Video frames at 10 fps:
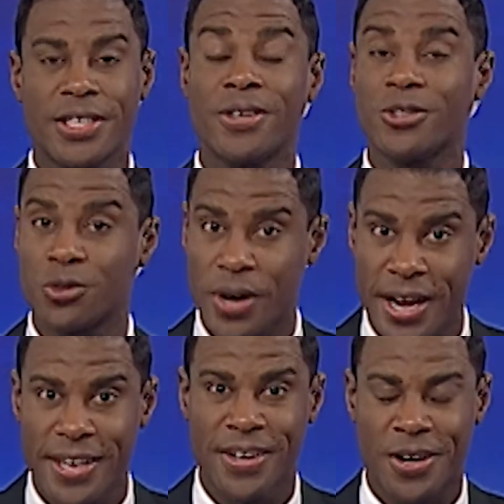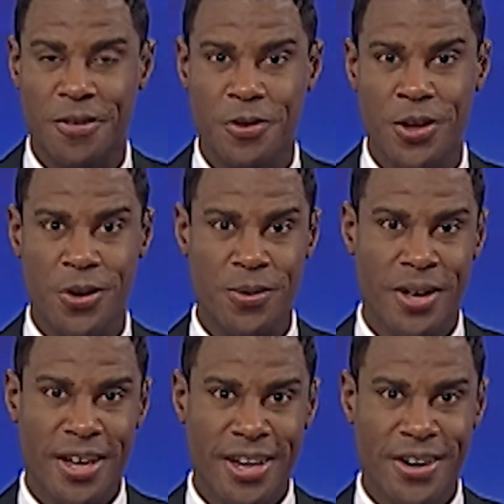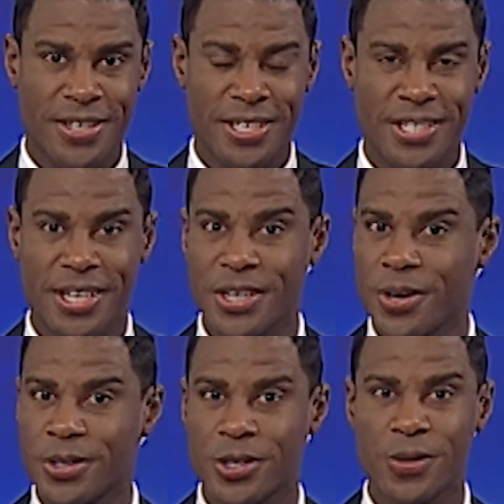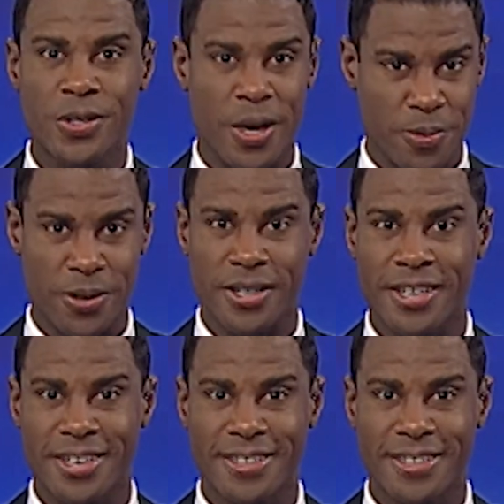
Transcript: Center tracking it all for you here at the Suncoast News Network.